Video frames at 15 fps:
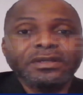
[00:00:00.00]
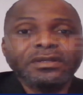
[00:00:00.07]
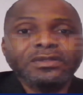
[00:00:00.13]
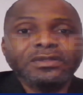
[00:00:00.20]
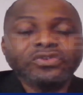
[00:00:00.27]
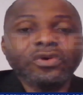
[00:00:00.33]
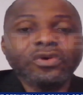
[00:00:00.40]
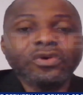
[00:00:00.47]

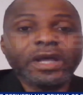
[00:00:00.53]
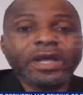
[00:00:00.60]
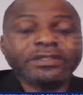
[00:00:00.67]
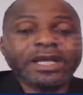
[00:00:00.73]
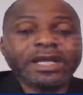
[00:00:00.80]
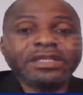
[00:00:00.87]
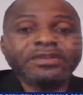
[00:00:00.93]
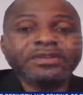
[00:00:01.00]
So,
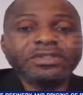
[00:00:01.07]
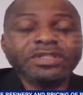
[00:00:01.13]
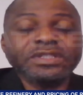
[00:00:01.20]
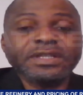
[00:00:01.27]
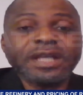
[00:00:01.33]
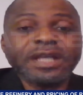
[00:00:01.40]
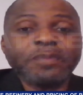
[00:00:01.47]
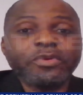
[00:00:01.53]
and the
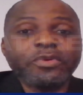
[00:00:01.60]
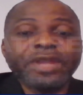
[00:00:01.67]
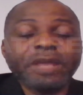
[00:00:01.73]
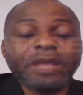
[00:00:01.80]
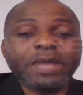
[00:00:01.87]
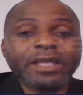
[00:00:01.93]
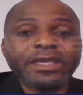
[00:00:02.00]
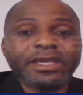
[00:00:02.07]

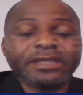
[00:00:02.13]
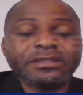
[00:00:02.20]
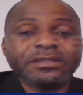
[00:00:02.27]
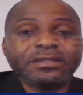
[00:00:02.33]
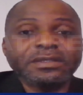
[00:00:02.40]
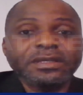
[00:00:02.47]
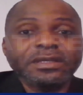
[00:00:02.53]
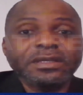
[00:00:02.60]
Singaporean market,
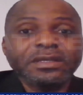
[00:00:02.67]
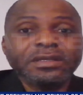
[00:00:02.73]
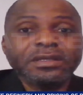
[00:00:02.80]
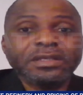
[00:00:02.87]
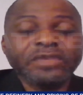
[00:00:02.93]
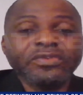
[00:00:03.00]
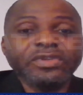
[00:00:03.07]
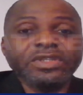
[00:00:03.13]

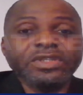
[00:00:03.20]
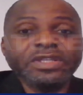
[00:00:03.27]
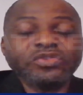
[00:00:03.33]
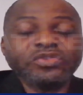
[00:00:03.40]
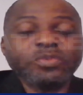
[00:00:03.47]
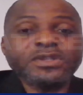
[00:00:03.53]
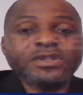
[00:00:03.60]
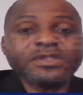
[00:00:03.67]
given the
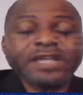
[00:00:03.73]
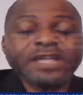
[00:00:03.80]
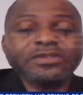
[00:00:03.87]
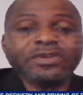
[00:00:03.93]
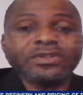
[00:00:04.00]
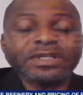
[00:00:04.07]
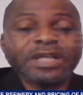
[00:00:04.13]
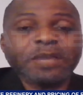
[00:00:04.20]
small
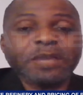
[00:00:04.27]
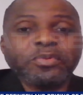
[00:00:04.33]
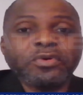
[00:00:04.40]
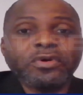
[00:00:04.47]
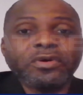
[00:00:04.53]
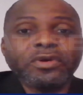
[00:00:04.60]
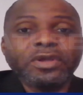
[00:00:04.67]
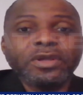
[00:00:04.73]
size of
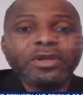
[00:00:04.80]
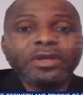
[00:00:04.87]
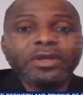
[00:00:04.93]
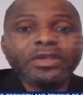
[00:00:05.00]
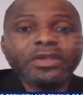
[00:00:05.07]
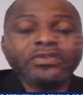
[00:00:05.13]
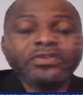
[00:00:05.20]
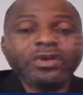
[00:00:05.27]
Singapore,
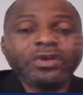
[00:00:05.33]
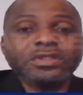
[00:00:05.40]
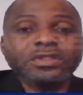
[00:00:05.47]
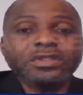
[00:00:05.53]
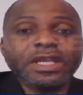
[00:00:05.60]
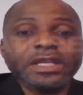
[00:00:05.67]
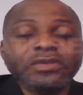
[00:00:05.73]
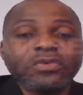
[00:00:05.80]
is
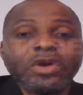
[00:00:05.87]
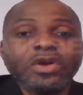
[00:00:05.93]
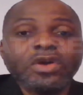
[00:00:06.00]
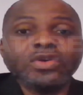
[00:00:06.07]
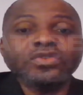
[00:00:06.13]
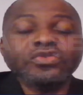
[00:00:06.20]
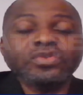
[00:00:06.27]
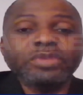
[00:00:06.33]
not the
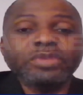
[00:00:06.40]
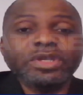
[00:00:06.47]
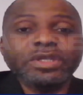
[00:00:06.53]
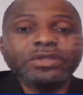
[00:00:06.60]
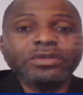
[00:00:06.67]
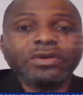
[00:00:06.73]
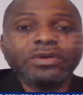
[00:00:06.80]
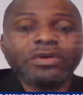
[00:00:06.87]
one
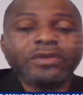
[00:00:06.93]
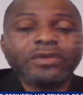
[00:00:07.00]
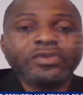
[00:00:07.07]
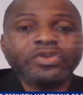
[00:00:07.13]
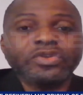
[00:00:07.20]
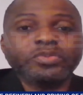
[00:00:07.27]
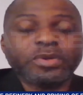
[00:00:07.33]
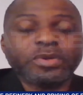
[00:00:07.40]
consuming all
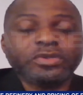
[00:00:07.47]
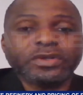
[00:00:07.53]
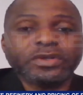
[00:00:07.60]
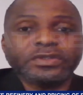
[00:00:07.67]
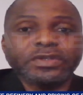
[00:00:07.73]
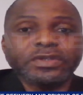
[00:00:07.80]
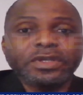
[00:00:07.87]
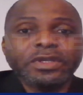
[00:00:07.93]
of those
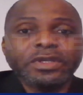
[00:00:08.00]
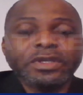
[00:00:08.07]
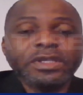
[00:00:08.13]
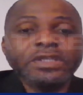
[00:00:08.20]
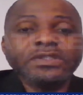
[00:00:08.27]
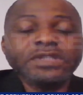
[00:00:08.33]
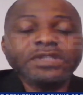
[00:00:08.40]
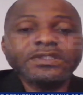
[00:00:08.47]
products.
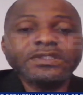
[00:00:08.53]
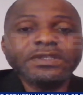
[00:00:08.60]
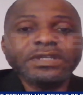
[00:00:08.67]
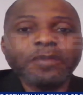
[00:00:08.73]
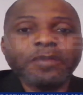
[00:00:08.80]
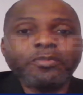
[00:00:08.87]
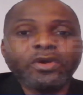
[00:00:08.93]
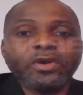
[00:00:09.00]
Instead,
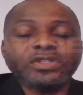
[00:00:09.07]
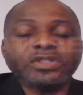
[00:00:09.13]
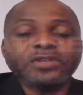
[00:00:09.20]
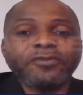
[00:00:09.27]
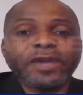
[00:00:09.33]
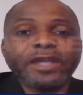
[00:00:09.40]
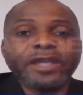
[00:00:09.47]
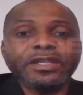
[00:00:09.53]
Singapore is
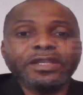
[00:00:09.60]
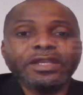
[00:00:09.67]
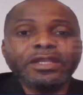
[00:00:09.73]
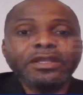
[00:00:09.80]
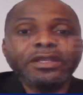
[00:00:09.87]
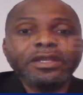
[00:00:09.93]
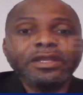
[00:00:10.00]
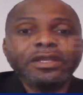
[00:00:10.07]

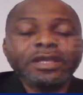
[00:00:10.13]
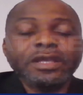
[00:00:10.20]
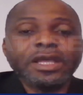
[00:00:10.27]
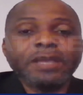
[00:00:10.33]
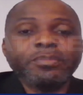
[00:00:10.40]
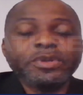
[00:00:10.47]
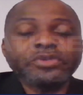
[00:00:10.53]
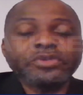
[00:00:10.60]
refining
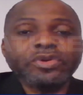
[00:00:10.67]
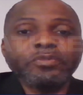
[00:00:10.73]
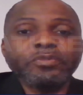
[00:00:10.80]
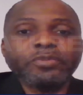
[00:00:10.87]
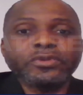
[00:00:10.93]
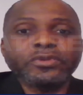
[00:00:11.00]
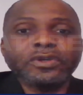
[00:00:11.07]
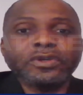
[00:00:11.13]

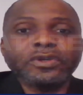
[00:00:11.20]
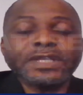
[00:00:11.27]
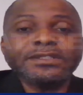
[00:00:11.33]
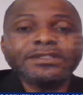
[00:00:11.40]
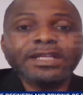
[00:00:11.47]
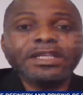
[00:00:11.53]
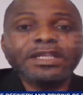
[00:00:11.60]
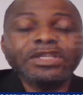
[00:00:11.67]
petroleum products
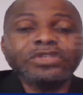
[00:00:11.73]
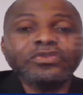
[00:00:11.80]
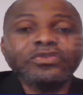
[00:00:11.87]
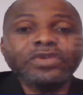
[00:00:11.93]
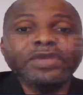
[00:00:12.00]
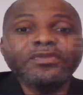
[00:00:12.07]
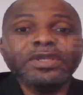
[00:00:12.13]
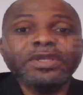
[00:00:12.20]
and selling
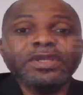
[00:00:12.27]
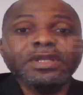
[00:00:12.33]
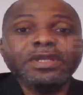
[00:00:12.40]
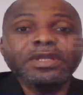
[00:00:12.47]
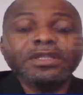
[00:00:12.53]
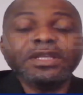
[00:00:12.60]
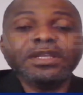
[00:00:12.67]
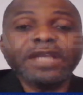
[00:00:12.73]
it to even
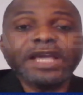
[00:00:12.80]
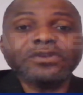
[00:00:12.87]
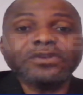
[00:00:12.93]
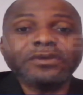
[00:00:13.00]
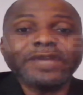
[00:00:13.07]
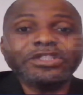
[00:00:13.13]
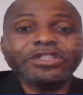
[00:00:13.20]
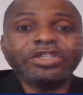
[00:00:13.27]
the
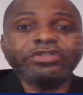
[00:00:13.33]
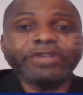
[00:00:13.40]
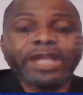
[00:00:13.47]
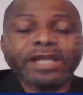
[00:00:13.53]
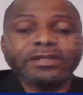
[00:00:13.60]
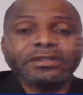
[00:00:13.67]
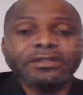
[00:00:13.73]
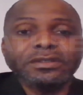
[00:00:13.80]
likes of
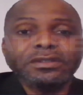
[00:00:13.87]
Nigeria,